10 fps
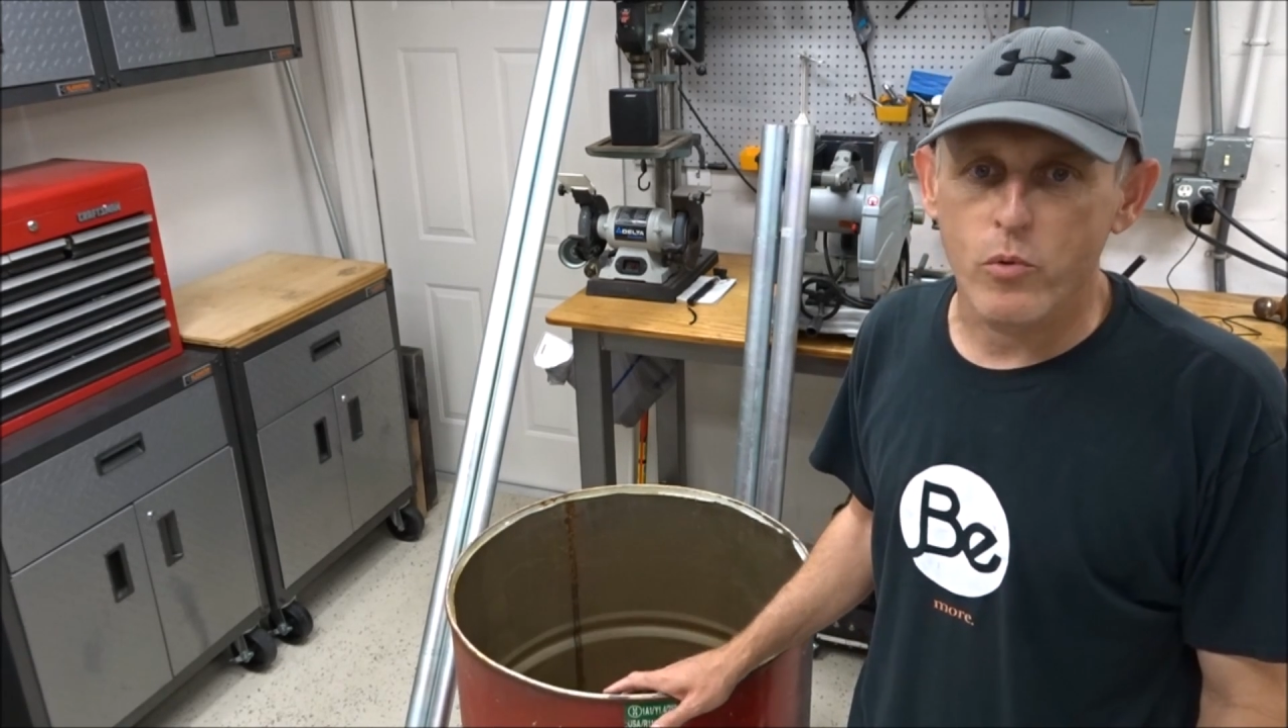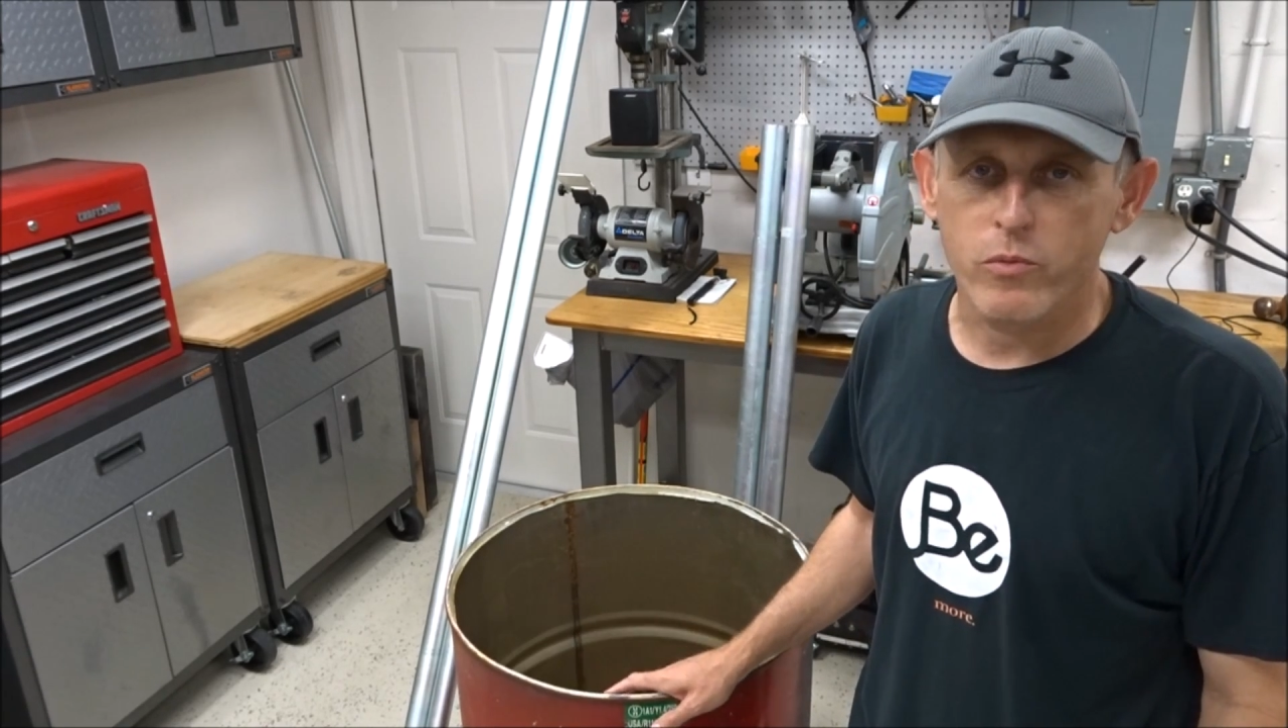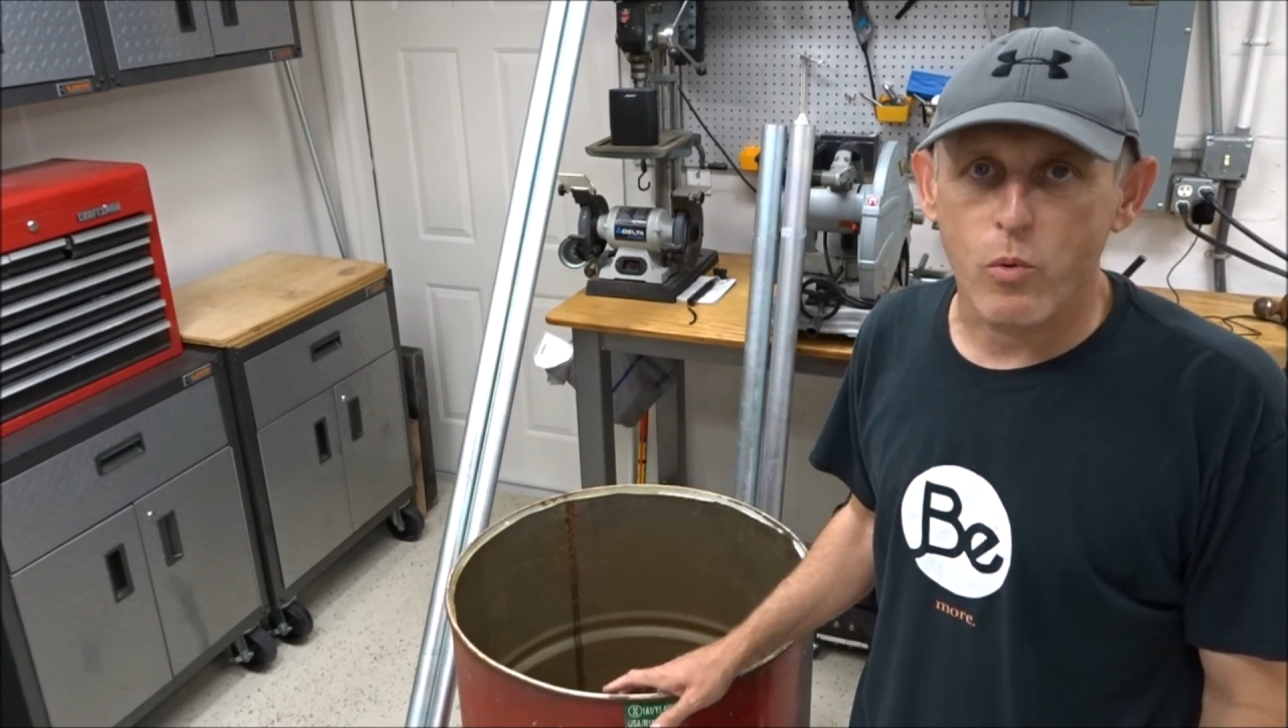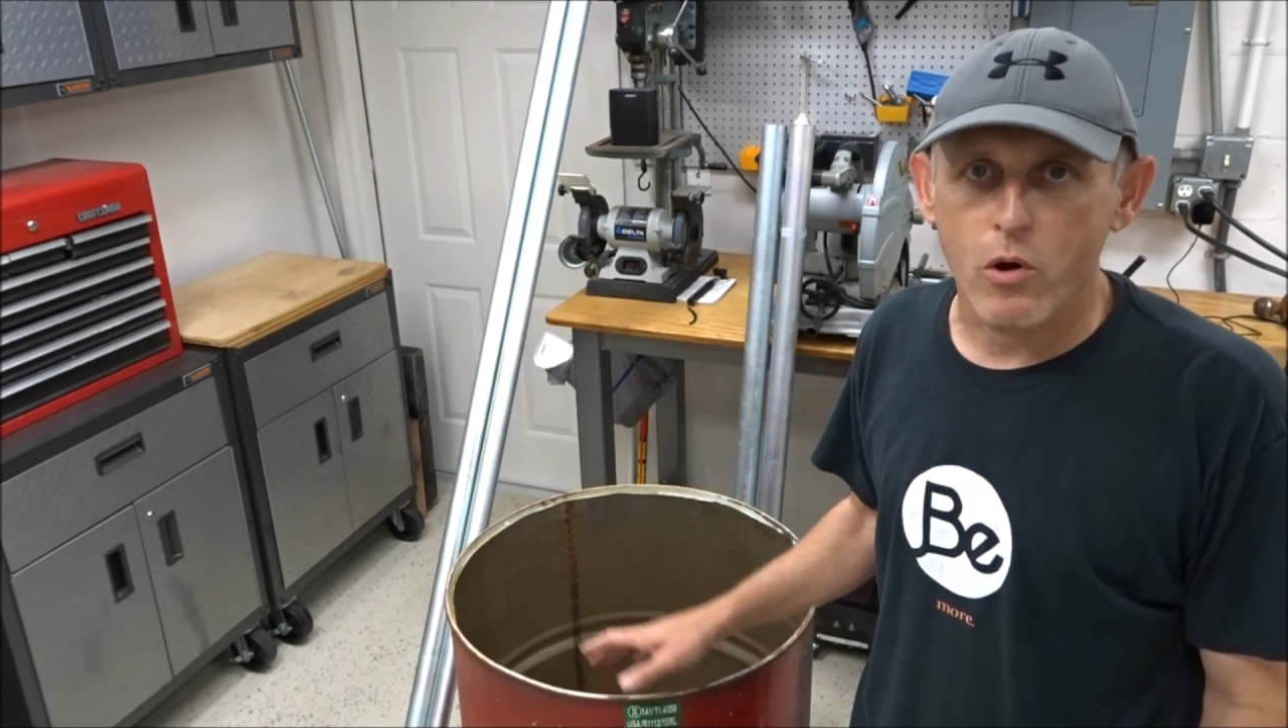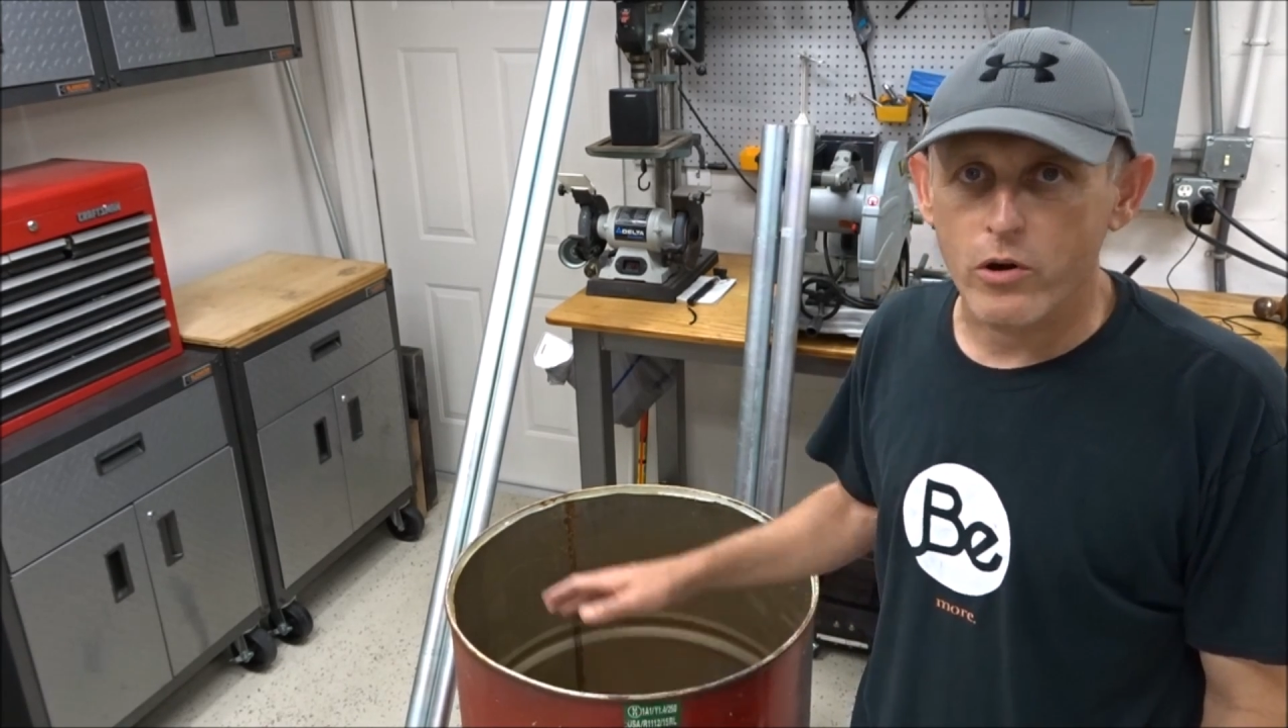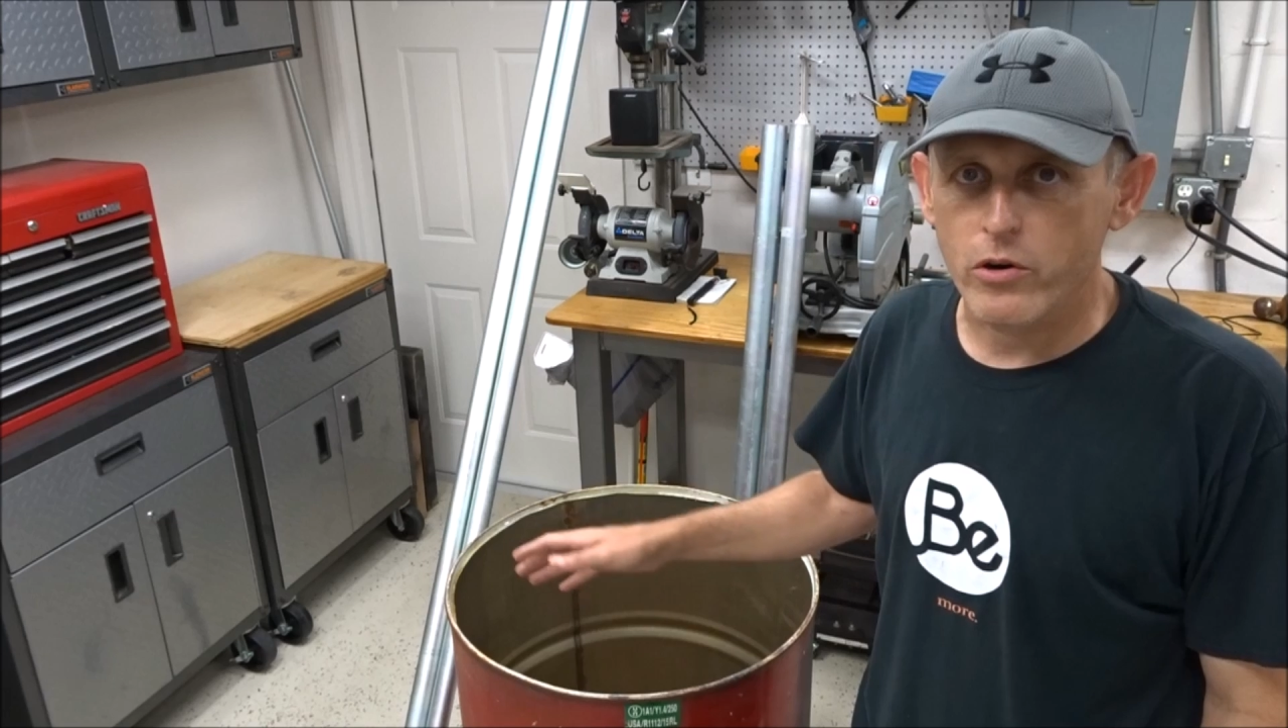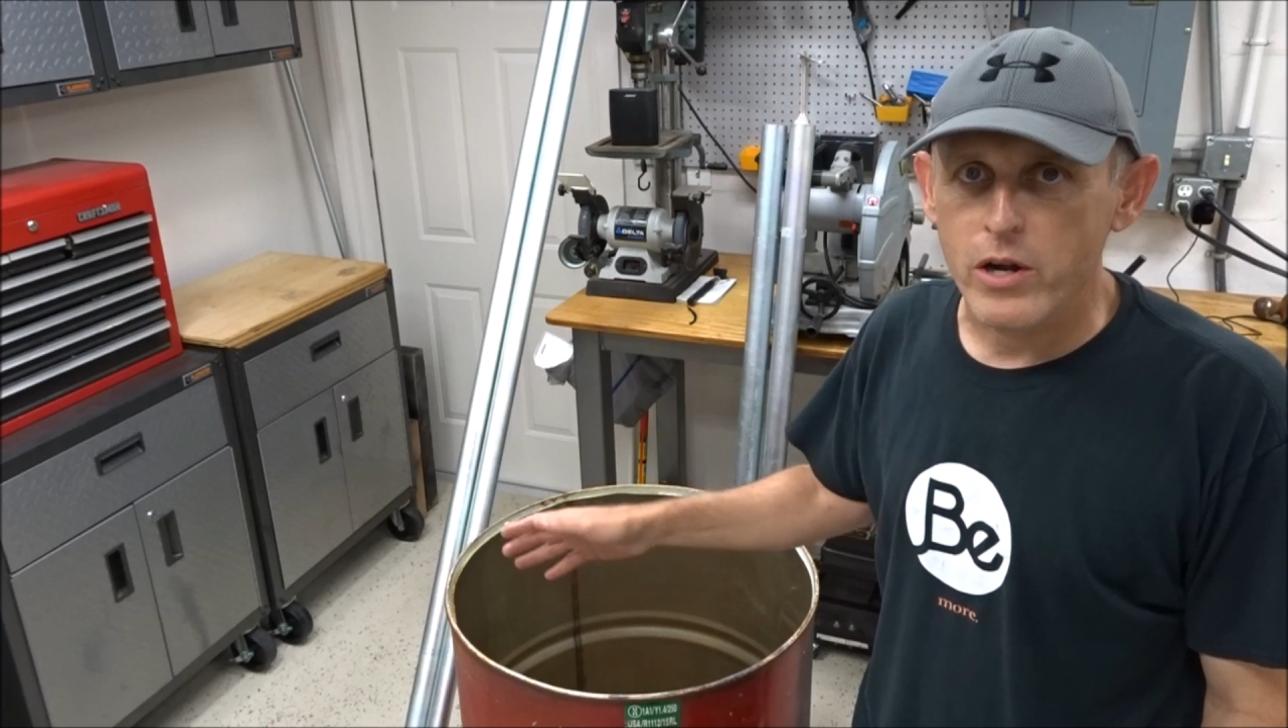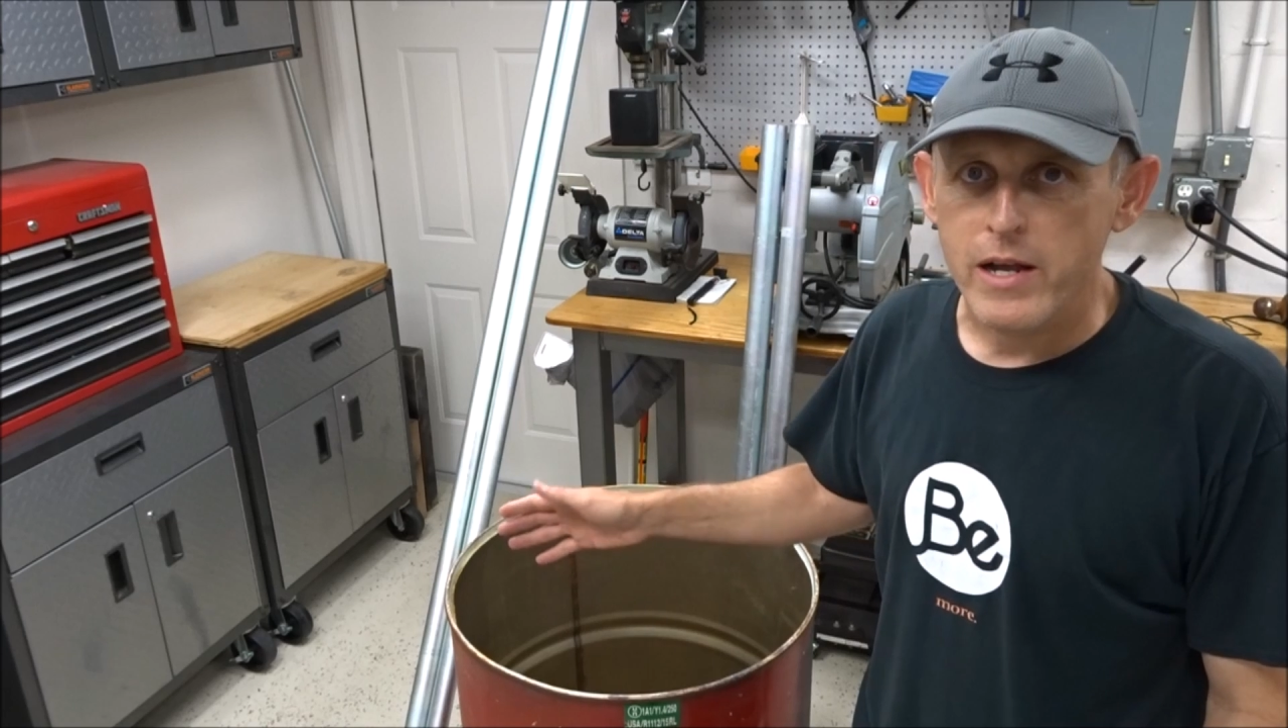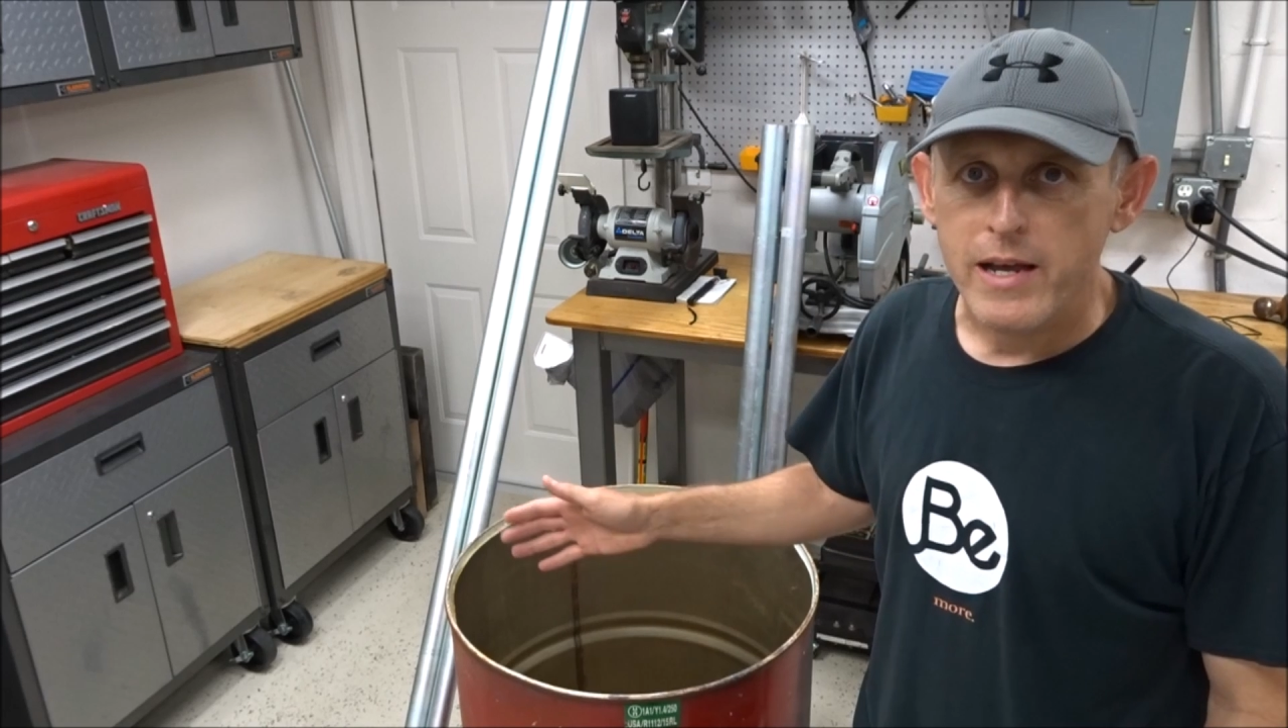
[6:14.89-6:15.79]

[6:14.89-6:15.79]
with water